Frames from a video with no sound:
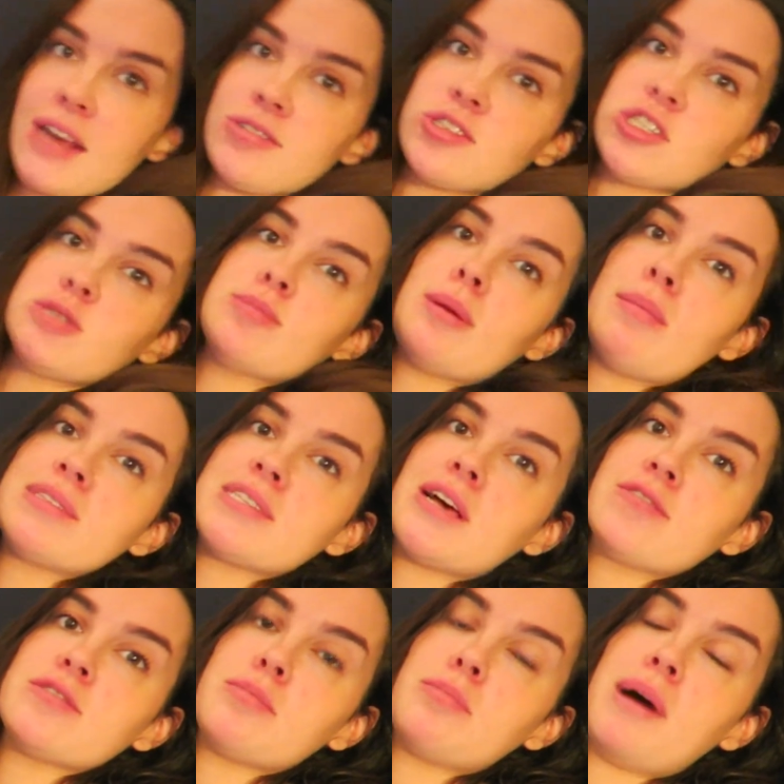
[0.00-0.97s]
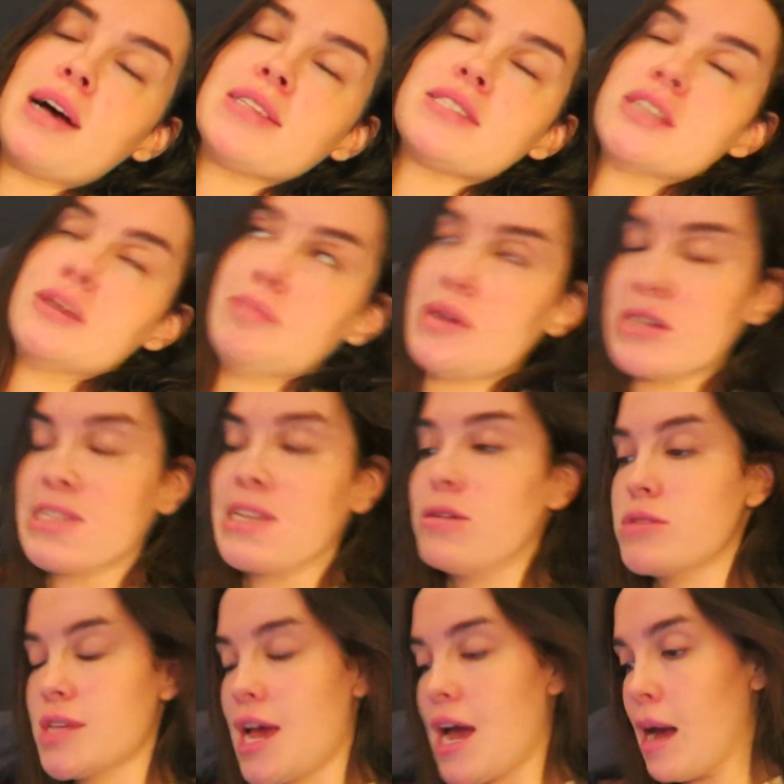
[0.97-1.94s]
Just made myself some pasta because I
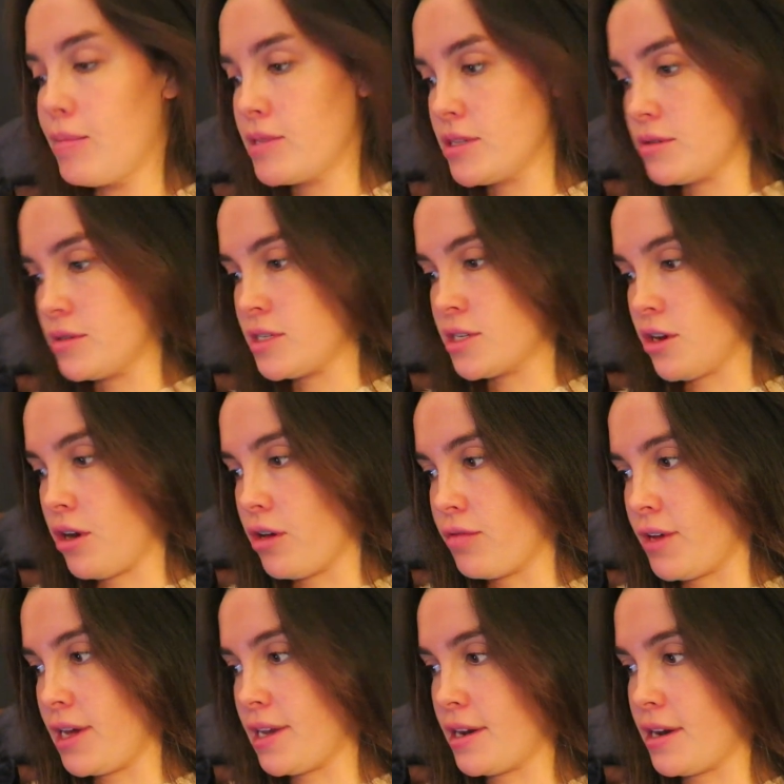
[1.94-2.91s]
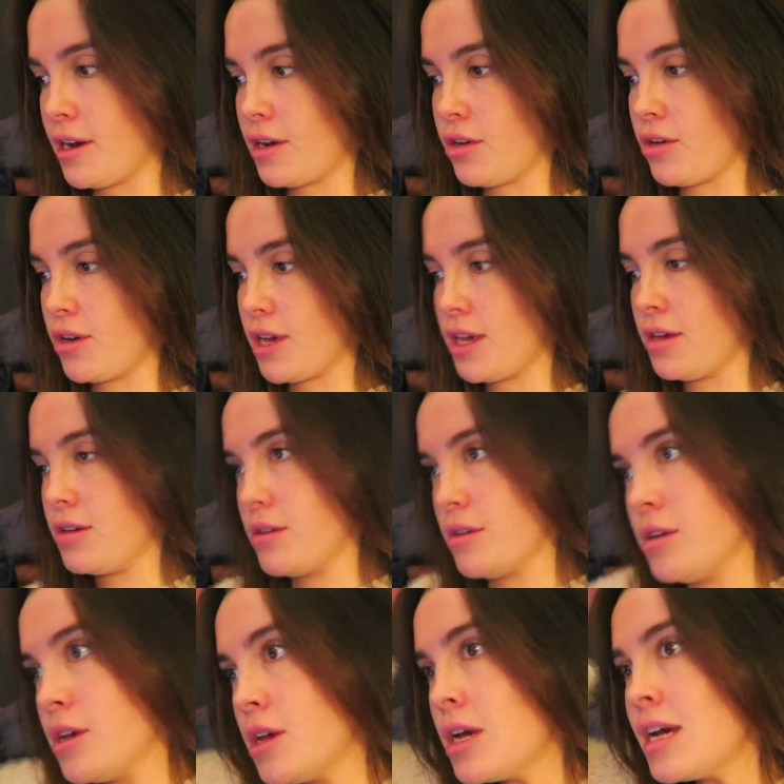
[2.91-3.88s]
was absolutely starving and I'd not
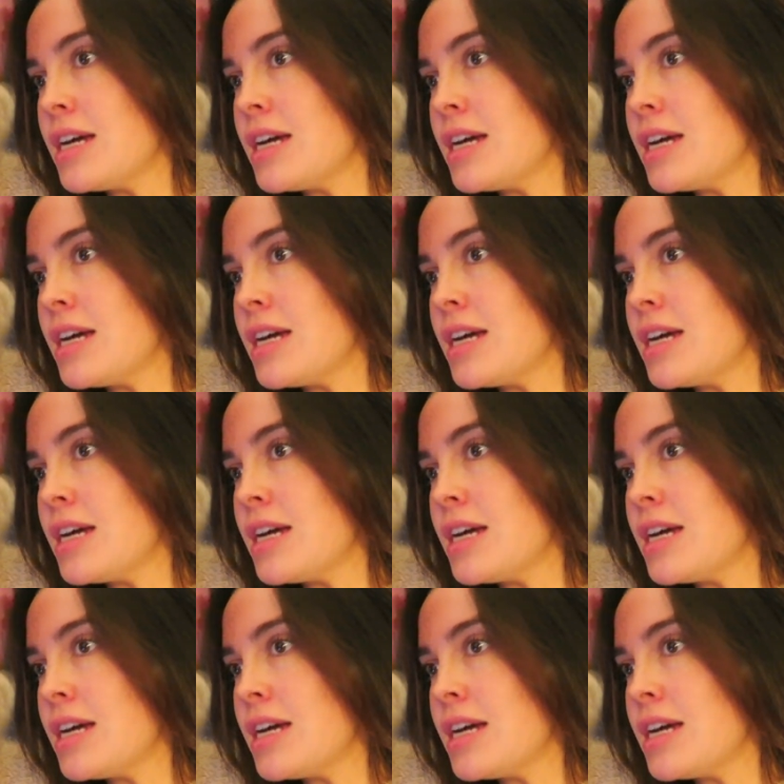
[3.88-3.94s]
eaten.